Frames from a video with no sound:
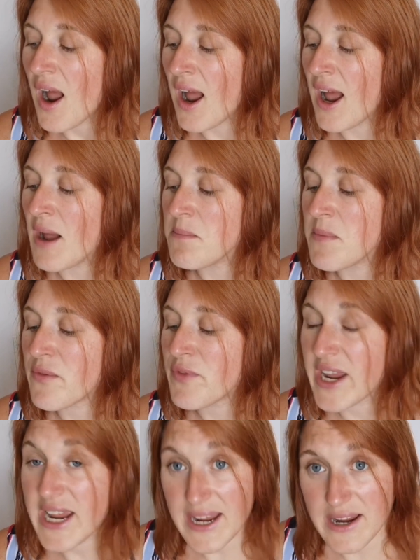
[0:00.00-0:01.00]

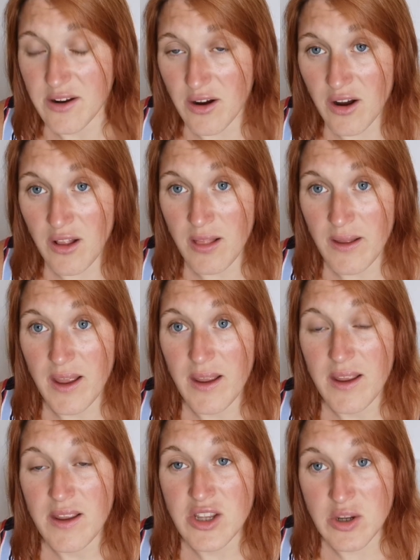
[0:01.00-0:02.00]
The
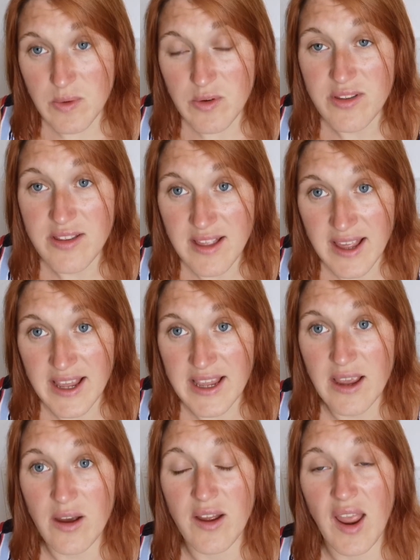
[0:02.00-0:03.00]
eagle, you will
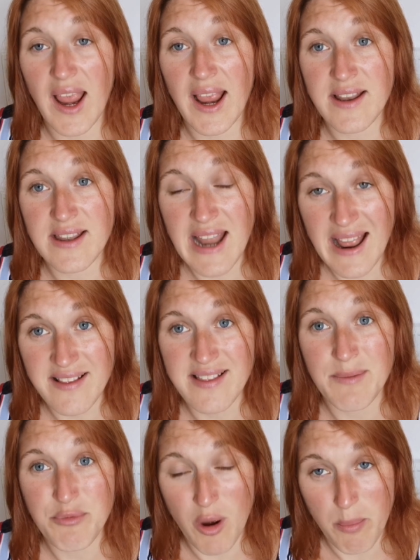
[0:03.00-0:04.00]
see in
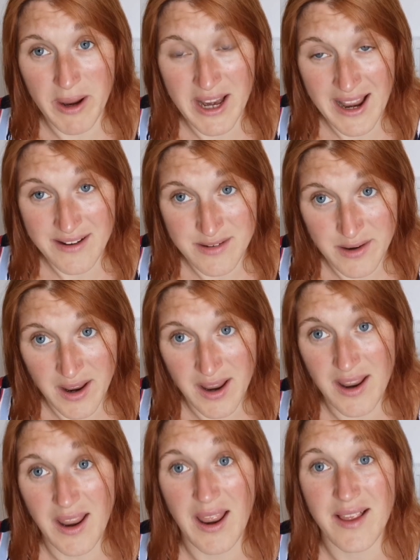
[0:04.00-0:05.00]
Nazi
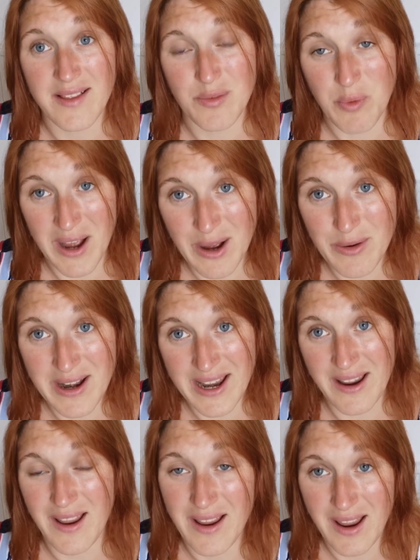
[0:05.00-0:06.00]
propaganda as well,
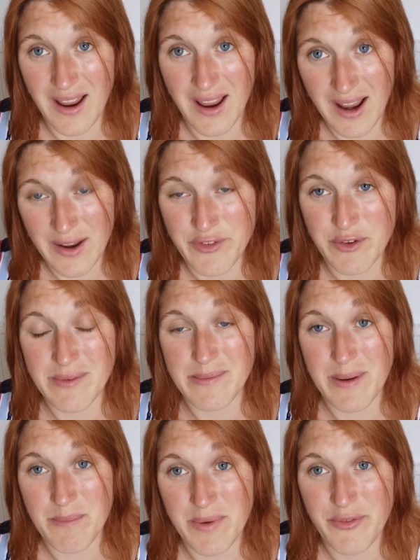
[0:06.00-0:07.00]
if you
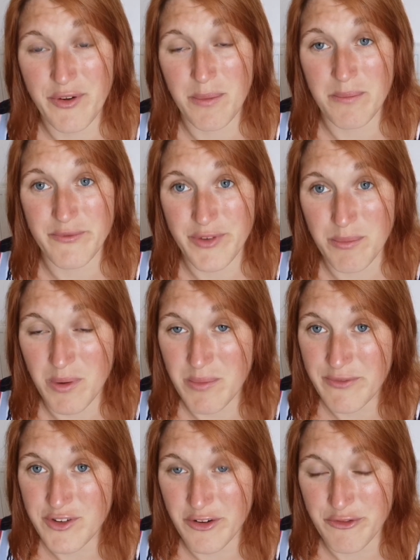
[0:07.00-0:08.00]
remember from
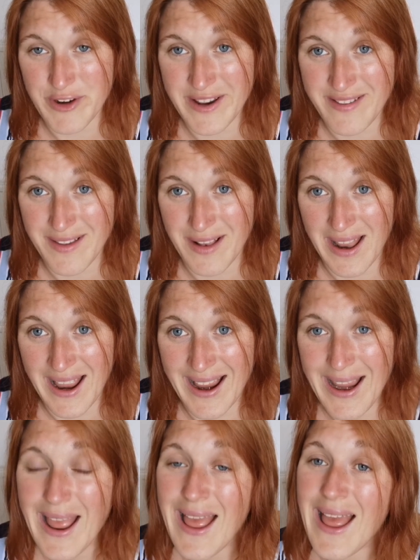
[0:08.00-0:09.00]
what we've done
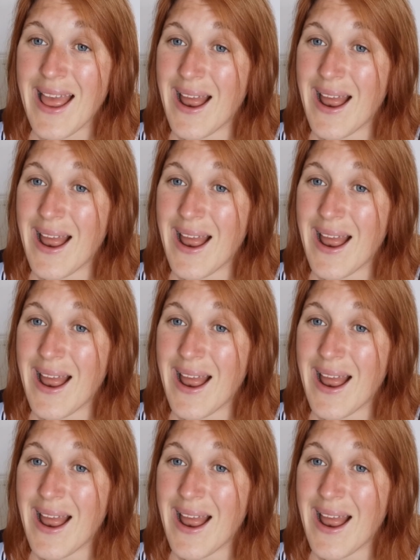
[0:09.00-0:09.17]
recently,